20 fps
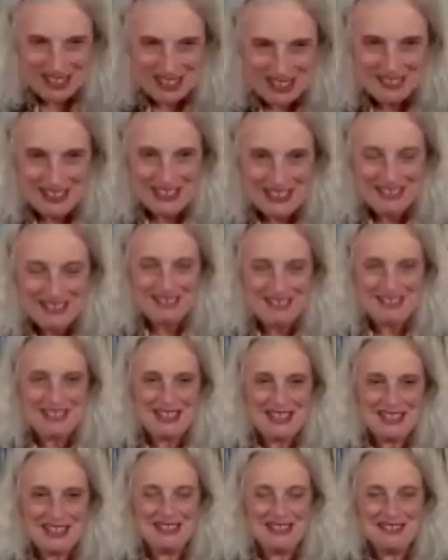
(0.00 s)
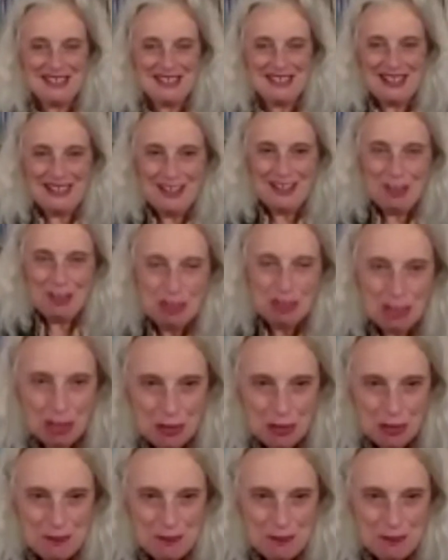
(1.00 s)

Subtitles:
indeed. So